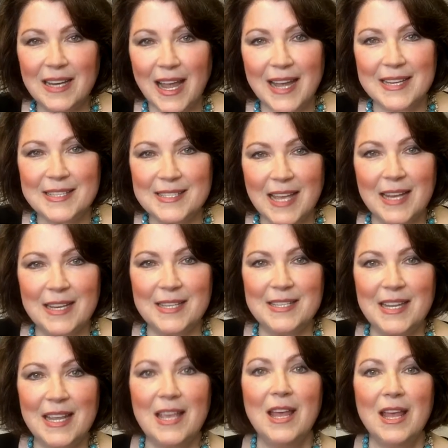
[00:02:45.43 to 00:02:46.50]

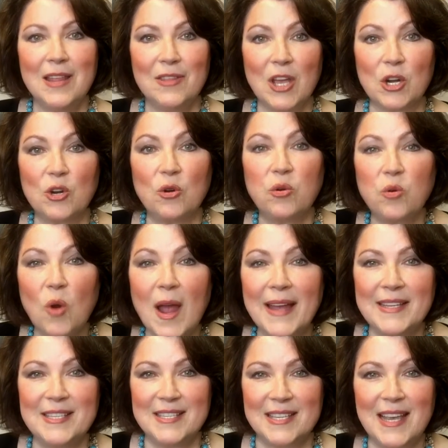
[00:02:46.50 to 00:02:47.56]
identity that
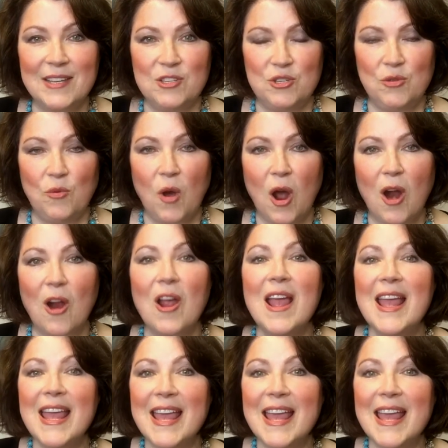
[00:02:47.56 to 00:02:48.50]
Christ says you are.